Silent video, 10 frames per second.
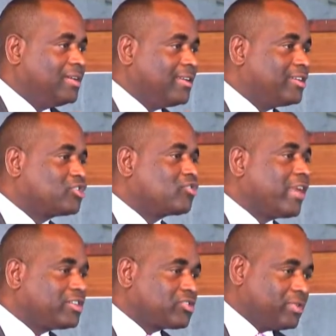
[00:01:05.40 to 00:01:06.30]
then the
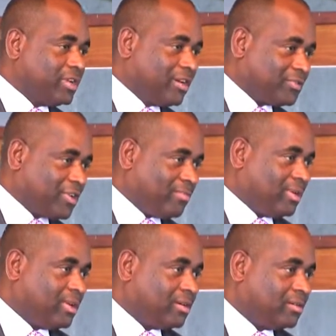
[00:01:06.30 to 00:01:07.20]
Treasury of
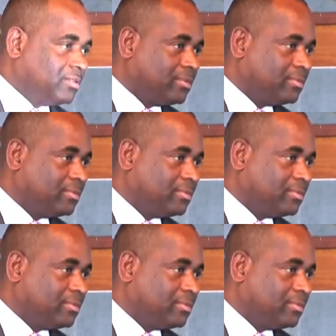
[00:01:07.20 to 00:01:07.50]
Dominica